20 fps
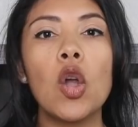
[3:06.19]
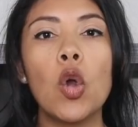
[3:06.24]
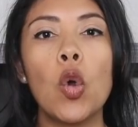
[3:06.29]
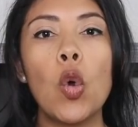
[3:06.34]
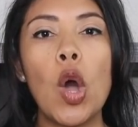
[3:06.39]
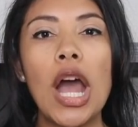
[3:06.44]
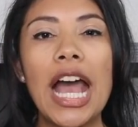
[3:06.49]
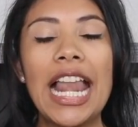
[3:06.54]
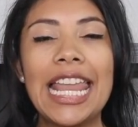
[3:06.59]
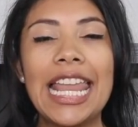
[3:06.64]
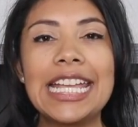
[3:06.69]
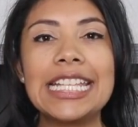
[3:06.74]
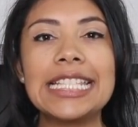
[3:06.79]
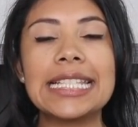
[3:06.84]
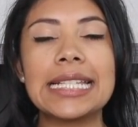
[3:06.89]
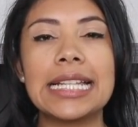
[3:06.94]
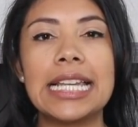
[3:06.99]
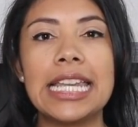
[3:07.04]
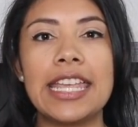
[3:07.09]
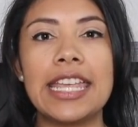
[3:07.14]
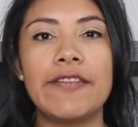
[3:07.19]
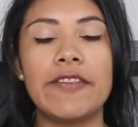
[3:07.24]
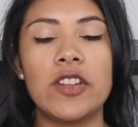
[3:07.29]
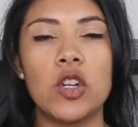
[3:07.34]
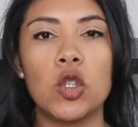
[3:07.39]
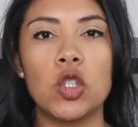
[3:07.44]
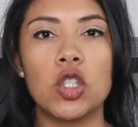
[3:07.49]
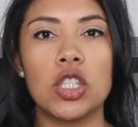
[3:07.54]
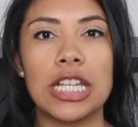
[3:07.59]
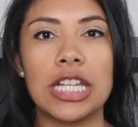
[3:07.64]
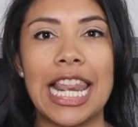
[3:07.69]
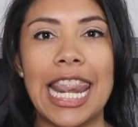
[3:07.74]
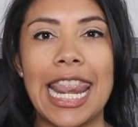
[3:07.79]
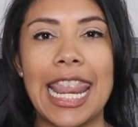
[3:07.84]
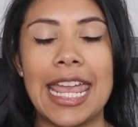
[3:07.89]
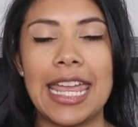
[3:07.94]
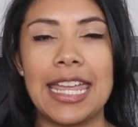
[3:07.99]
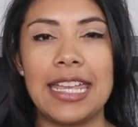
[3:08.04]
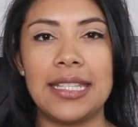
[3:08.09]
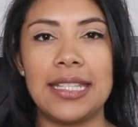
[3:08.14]
¿Cuáles libros
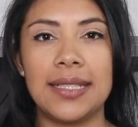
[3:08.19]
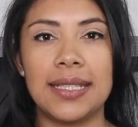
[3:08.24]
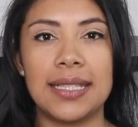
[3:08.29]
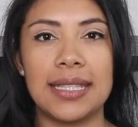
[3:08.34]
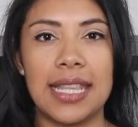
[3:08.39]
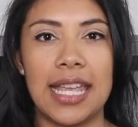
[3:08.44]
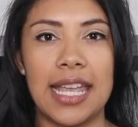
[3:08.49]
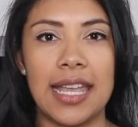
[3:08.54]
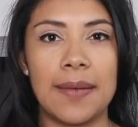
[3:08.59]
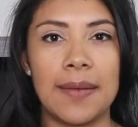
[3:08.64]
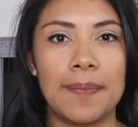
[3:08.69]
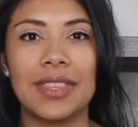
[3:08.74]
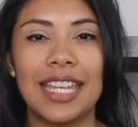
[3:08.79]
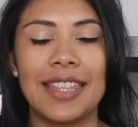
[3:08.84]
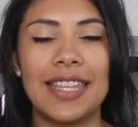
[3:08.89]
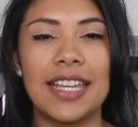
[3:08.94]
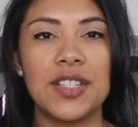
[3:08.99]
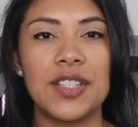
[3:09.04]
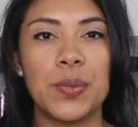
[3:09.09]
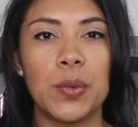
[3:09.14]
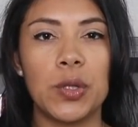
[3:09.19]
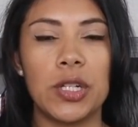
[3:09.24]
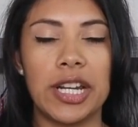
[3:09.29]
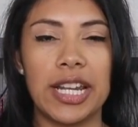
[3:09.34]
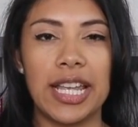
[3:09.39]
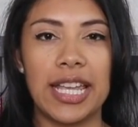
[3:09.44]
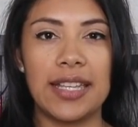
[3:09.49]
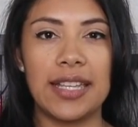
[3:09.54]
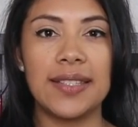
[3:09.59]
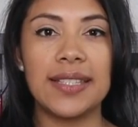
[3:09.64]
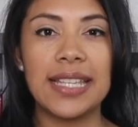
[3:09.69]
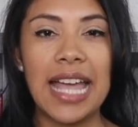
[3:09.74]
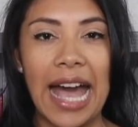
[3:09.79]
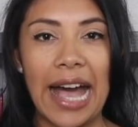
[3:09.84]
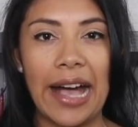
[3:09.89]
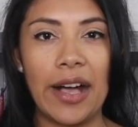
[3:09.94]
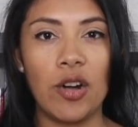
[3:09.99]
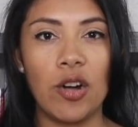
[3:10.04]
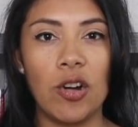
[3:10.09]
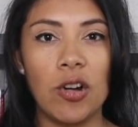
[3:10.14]
leíste? The next word is
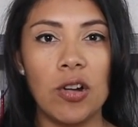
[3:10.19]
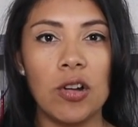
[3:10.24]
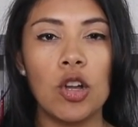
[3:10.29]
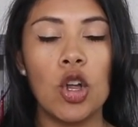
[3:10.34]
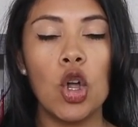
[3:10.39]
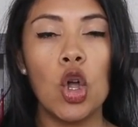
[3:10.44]
how,